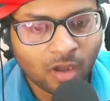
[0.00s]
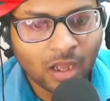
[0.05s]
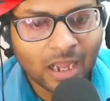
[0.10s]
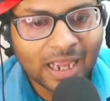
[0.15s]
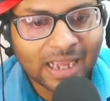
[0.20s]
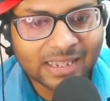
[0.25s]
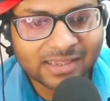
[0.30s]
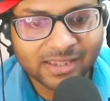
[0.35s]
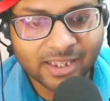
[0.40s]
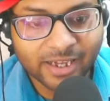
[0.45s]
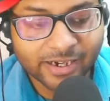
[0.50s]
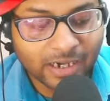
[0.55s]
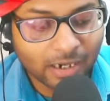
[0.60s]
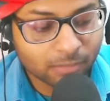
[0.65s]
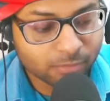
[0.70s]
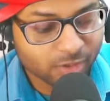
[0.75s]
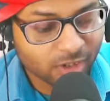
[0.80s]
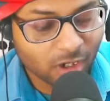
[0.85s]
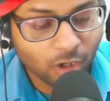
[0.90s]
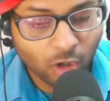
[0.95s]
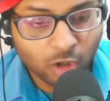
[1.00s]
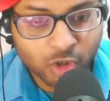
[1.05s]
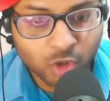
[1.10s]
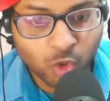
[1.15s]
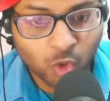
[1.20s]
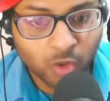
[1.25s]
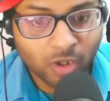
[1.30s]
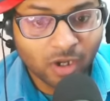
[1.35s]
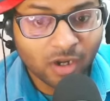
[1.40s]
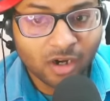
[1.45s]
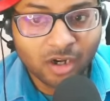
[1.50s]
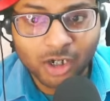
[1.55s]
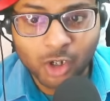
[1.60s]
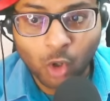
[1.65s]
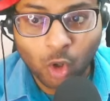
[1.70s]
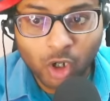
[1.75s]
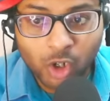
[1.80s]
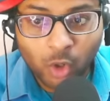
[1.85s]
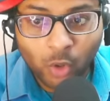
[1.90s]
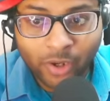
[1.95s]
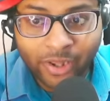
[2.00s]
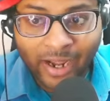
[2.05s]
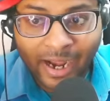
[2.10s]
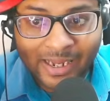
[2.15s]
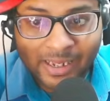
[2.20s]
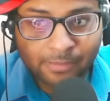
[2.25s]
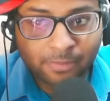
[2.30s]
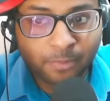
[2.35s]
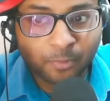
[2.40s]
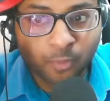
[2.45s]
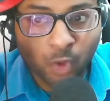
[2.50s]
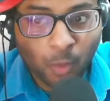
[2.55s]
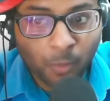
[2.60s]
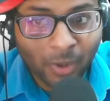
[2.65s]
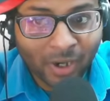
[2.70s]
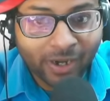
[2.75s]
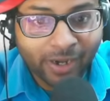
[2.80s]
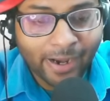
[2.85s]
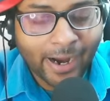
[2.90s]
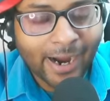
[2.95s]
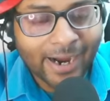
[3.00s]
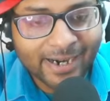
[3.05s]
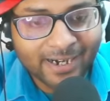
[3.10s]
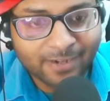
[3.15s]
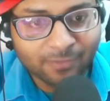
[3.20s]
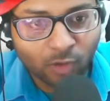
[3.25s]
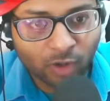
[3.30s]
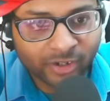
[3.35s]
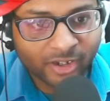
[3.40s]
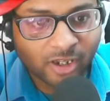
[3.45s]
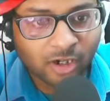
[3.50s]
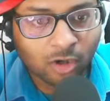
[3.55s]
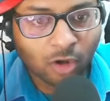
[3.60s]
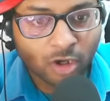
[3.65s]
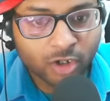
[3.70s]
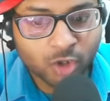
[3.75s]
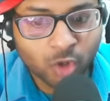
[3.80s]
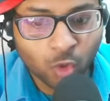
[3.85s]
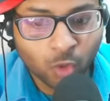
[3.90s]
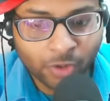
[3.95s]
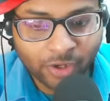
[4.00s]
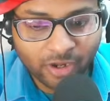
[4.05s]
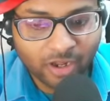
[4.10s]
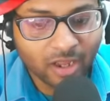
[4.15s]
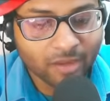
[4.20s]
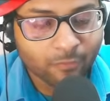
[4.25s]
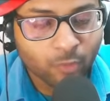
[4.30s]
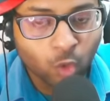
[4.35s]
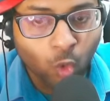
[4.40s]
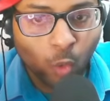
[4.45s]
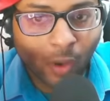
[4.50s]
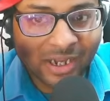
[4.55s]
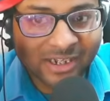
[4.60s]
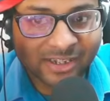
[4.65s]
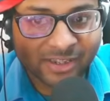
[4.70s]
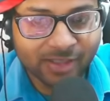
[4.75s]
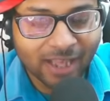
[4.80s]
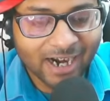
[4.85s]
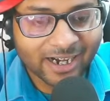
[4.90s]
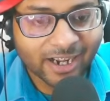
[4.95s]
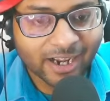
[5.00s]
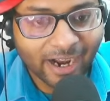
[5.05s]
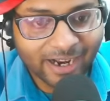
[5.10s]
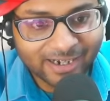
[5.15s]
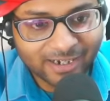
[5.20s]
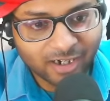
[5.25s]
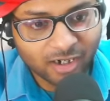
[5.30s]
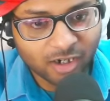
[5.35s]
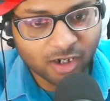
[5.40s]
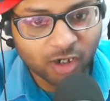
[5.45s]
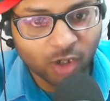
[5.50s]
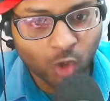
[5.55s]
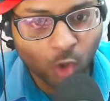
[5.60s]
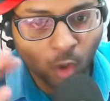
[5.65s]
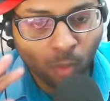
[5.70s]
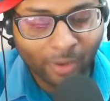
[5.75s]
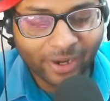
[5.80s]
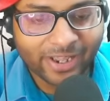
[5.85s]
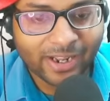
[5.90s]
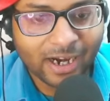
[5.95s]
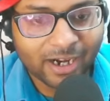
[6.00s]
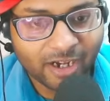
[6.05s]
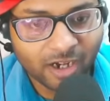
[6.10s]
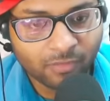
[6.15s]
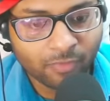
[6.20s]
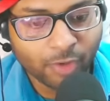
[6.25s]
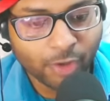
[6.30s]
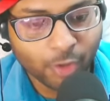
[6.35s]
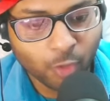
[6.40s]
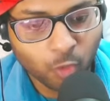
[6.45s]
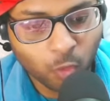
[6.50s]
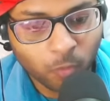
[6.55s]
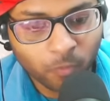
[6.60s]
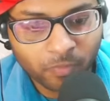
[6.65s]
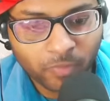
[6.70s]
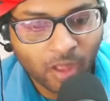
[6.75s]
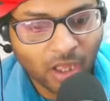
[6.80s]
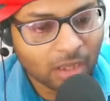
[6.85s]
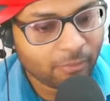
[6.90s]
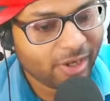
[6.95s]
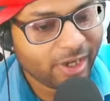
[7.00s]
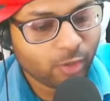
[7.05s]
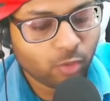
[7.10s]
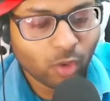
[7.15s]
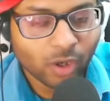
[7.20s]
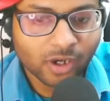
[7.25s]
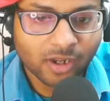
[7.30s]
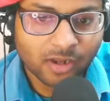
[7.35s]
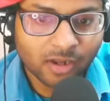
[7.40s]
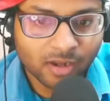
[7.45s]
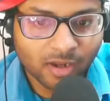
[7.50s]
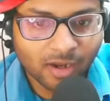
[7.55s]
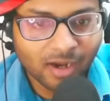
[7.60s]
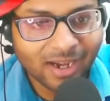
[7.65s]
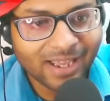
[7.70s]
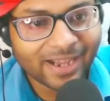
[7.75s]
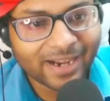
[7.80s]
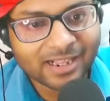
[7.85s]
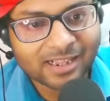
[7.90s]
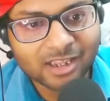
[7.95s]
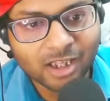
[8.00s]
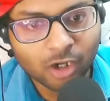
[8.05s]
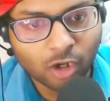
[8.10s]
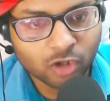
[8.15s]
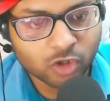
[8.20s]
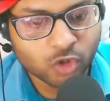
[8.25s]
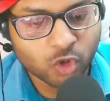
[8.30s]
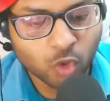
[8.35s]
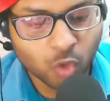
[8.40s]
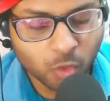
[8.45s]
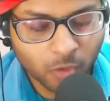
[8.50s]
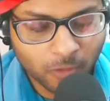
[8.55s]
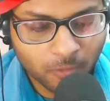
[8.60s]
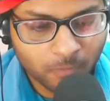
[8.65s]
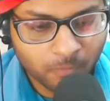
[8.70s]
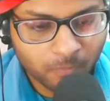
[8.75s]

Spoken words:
And there comes the lost loot. Don't worry, I have a proper guide for the lost loot. If you watch that guide, nobody can defeat you. I mean, you are clearing the lost loot.